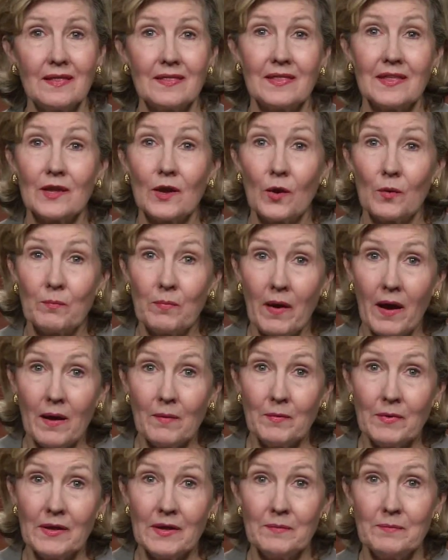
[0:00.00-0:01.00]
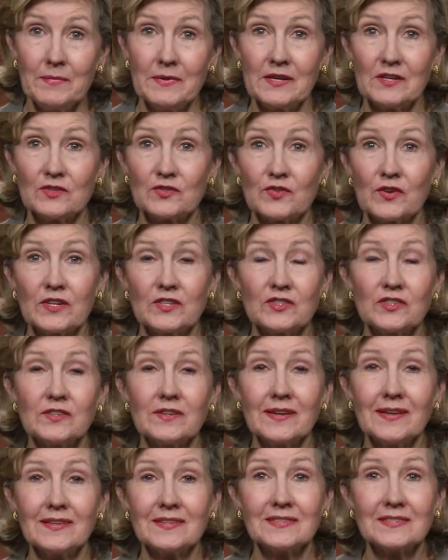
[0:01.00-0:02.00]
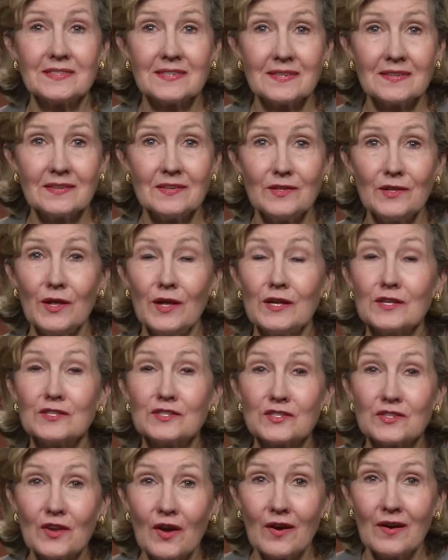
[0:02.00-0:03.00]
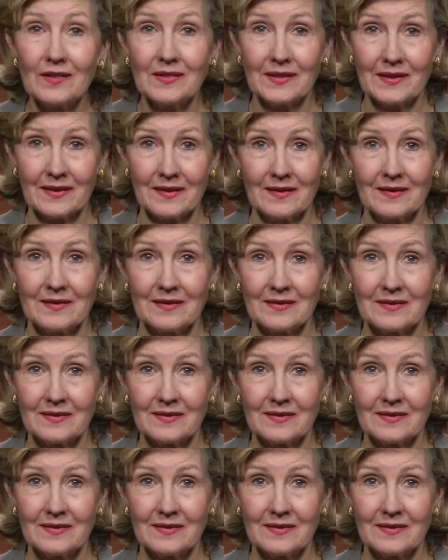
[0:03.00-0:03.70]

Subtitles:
the Obama administration is still stalling.